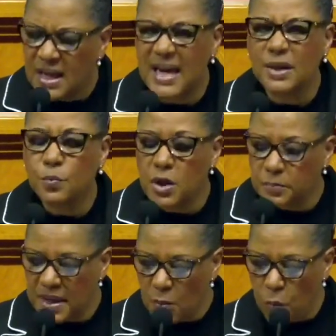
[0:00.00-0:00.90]
It would
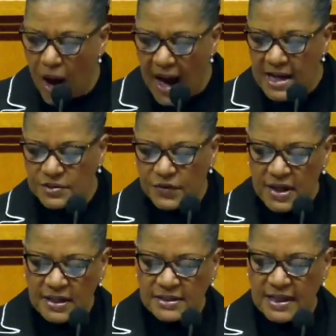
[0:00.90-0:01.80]
be wise for
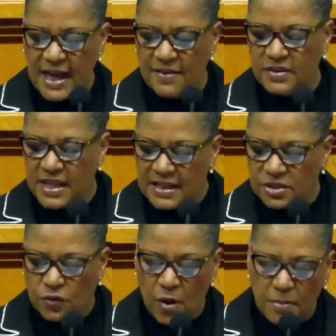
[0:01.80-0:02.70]
us to have less
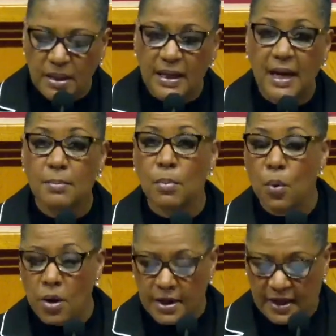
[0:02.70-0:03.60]
grumbling and
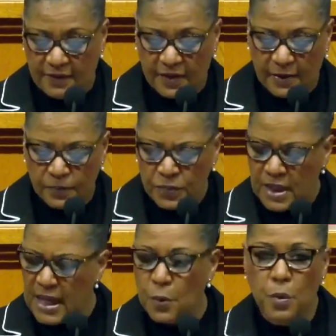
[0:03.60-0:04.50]
more giving.
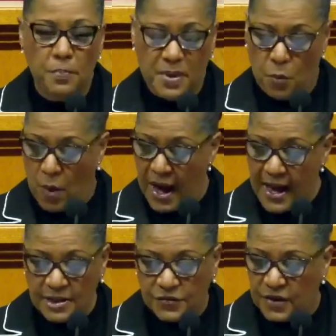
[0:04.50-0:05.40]
It would be
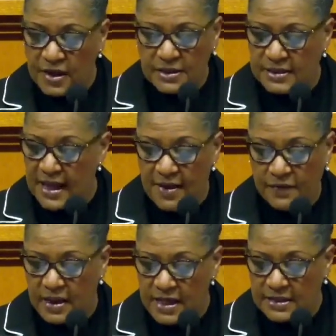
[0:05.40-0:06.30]
wise for us to have
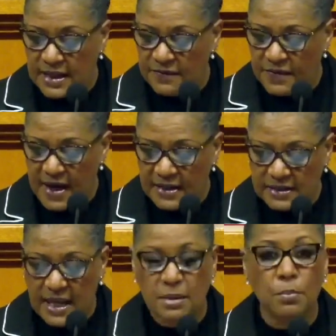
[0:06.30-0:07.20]
less advice
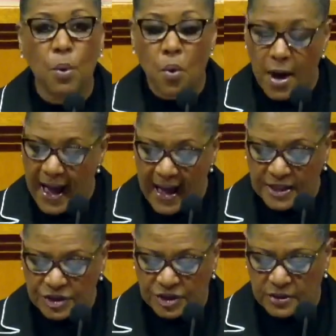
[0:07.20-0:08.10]
and more
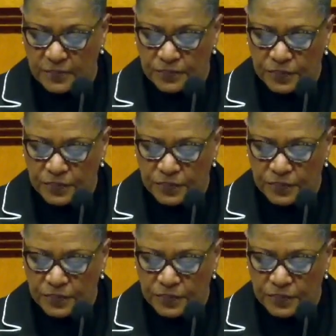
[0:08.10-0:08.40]
action.